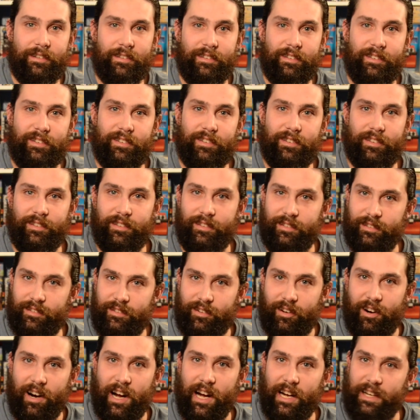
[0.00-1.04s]
You should
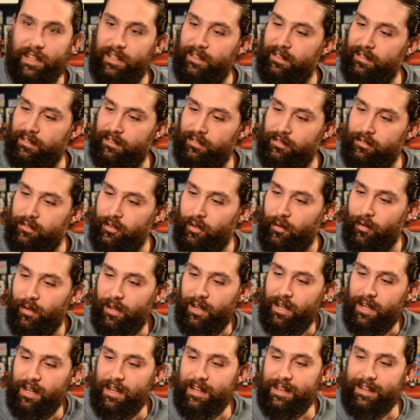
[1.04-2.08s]
try. So
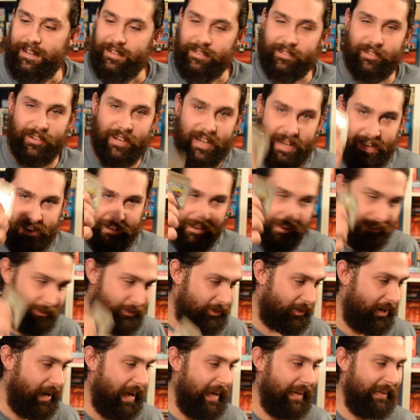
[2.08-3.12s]
yeah, I'm
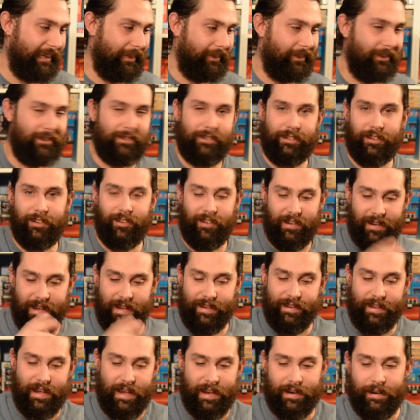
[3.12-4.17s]
trying. So,
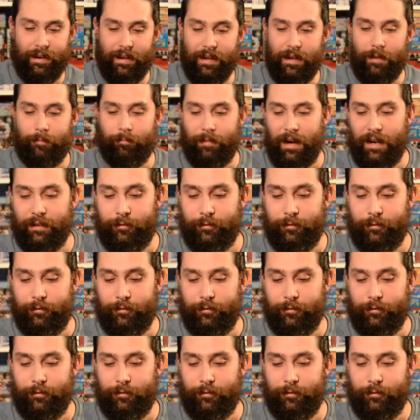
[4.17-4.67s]
and then my